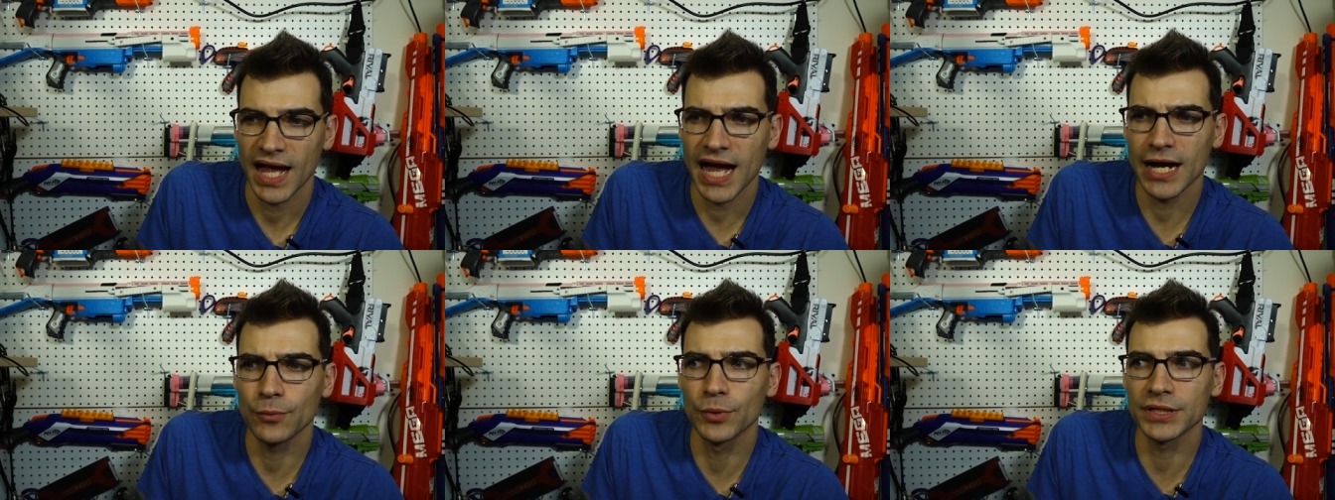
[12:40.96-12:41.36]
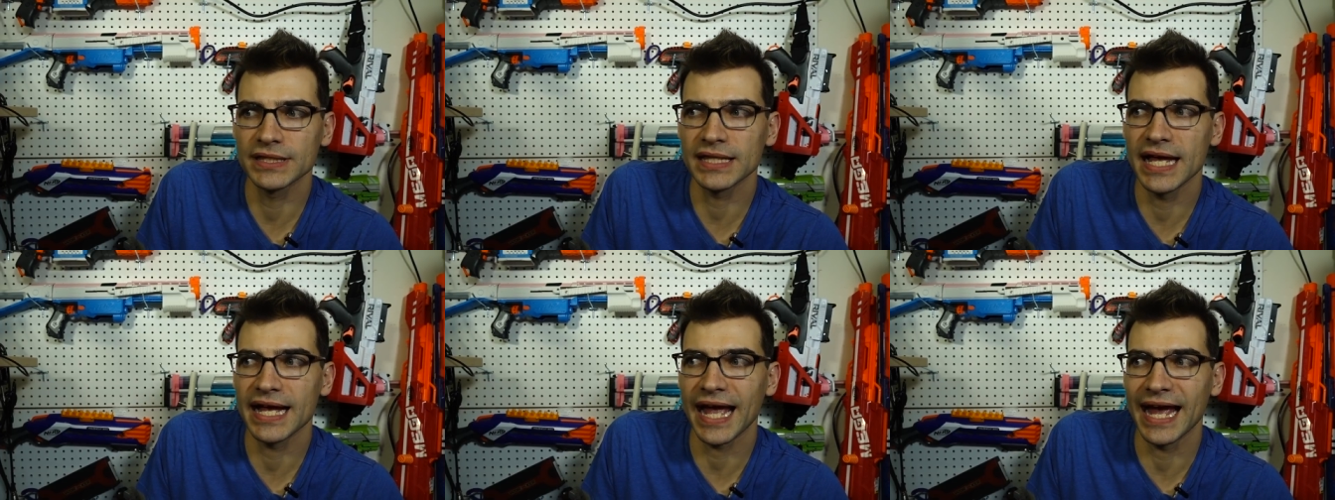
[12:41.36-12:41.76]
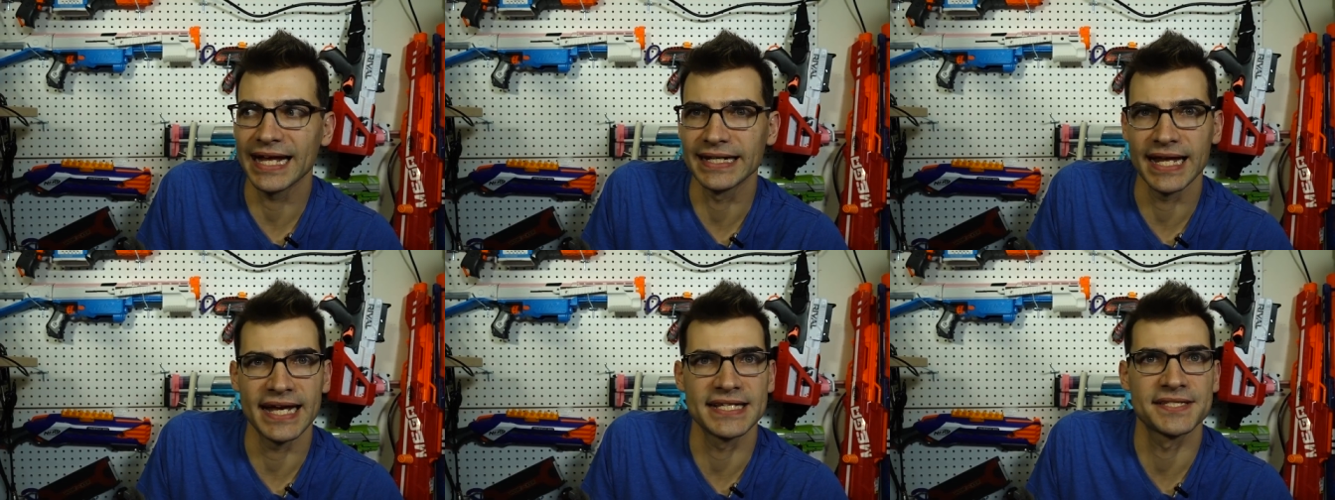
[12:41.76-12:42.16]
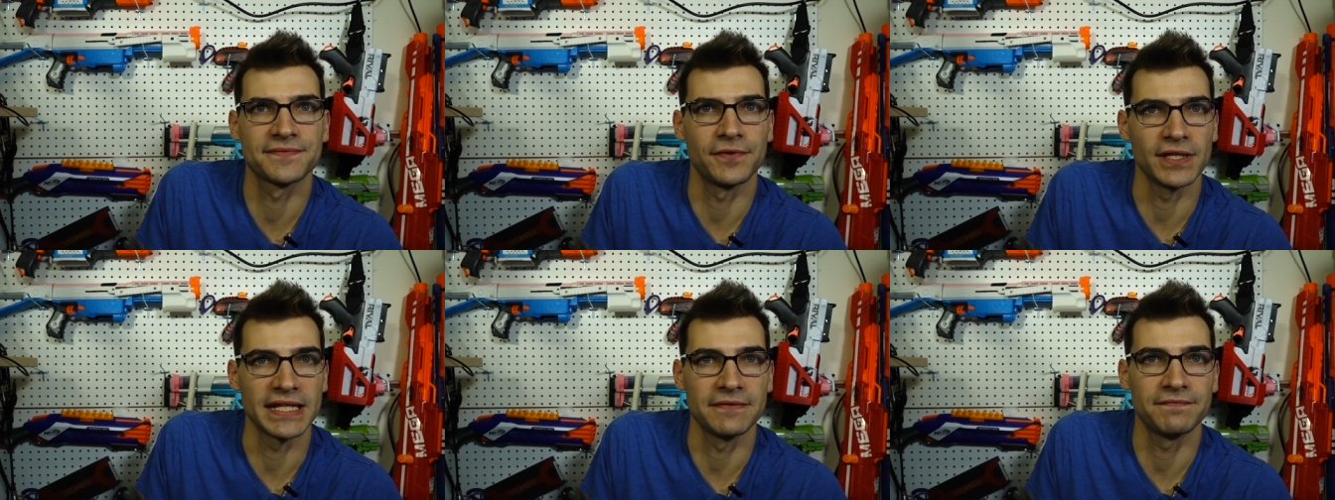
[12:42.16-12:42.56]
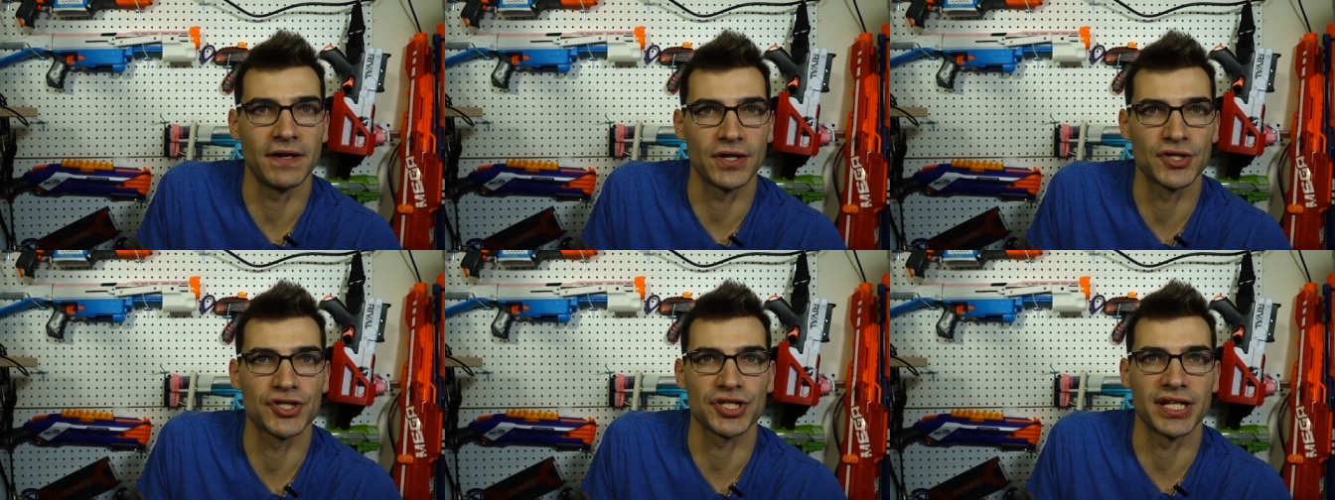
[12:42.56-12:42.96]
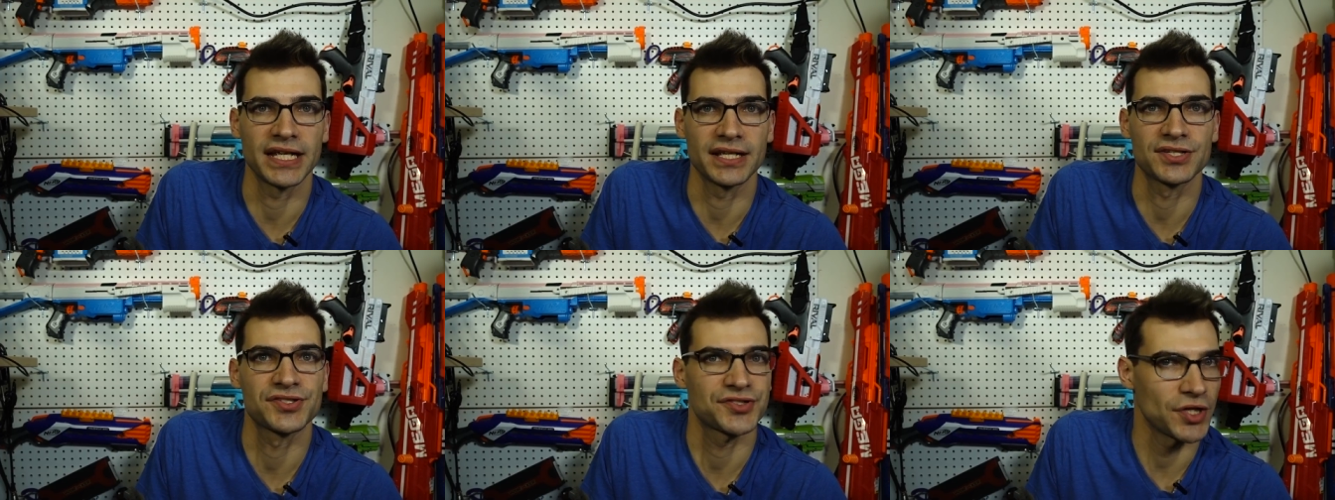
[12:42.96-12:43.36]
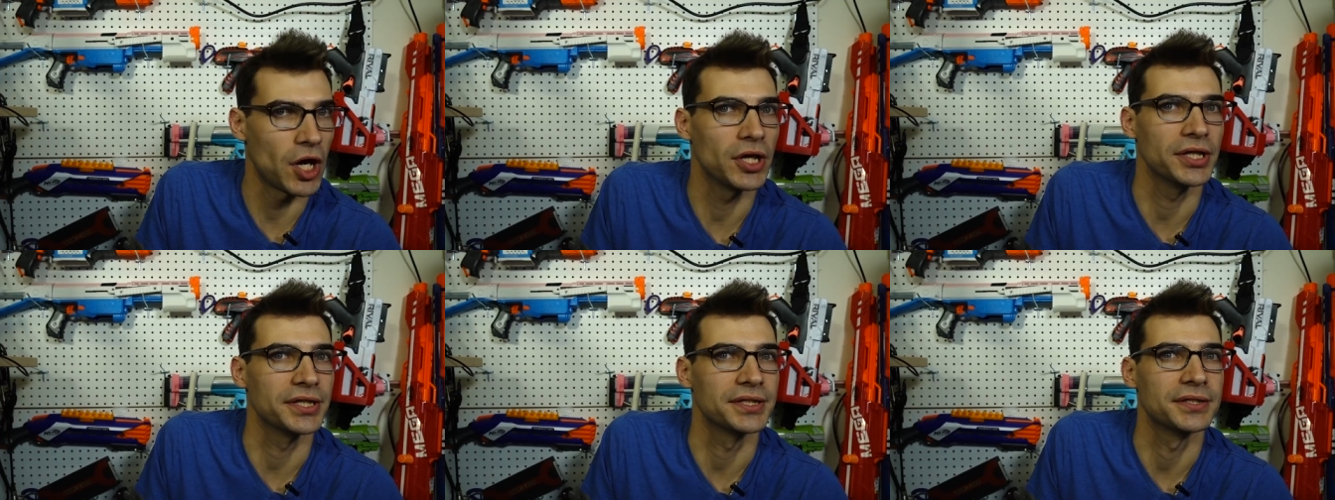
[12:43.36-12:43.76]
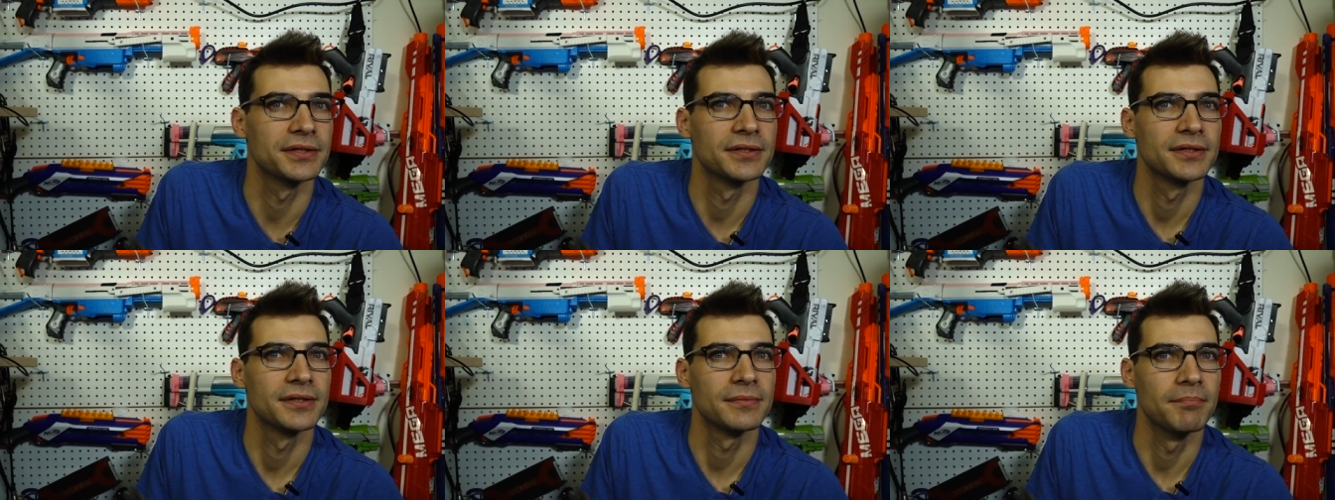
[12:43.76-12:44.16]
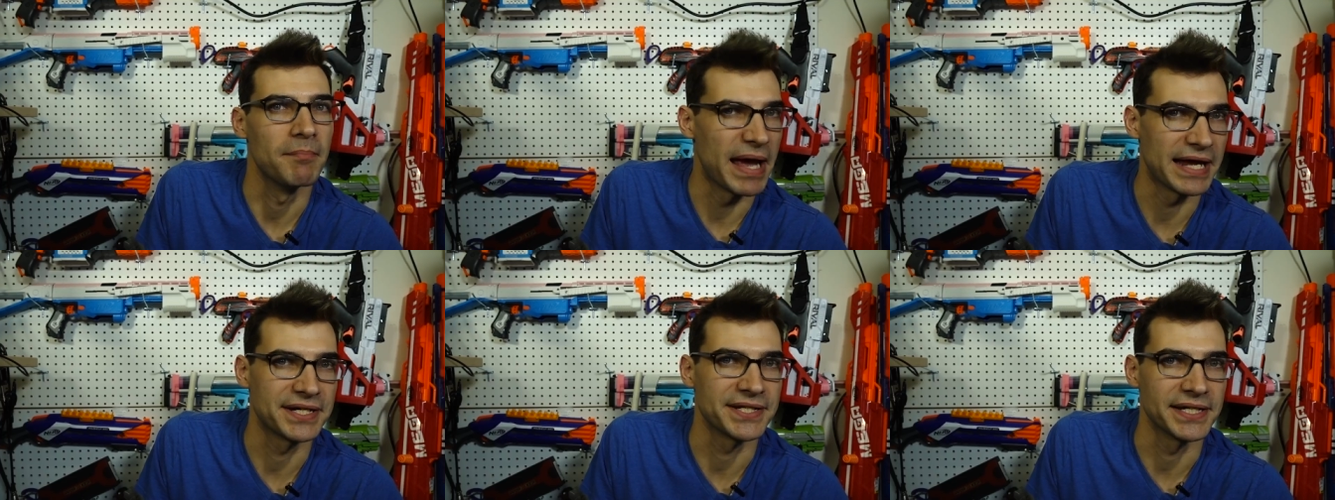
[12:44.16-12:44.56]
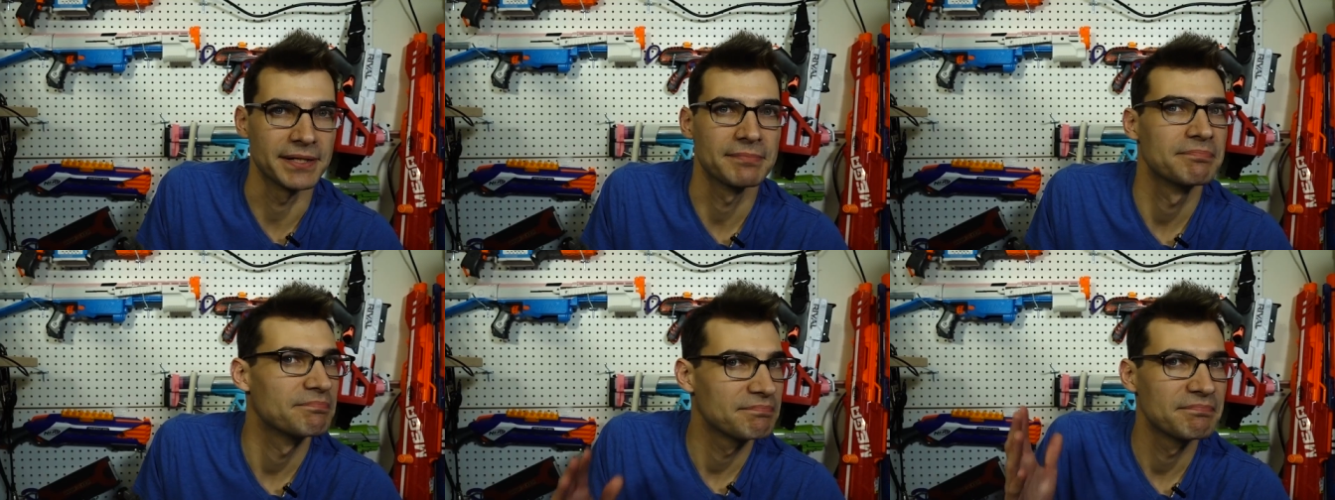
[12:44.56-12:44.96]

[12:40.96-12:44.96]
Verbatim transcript: I would like a nice, fully functioning, solid manta.